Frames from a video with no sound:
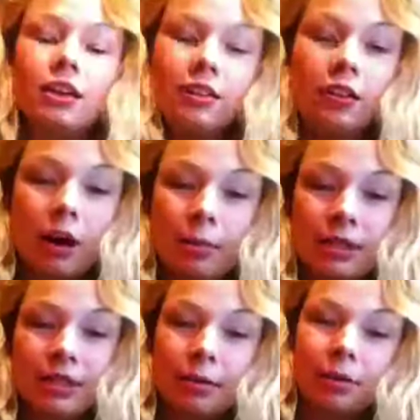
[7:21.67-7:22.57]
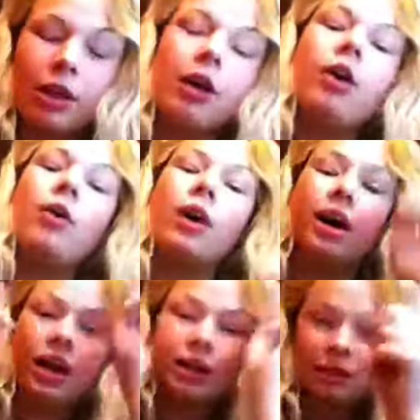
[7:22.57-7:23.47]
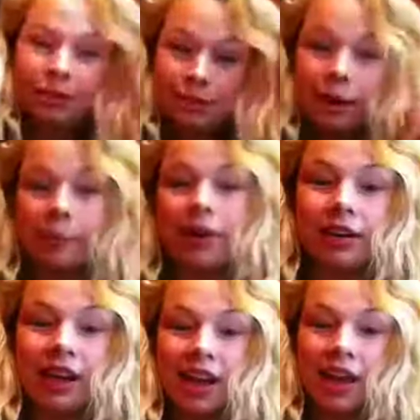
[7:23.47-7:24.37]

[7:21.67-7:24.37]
leave your comments down below, hit the subscribe button,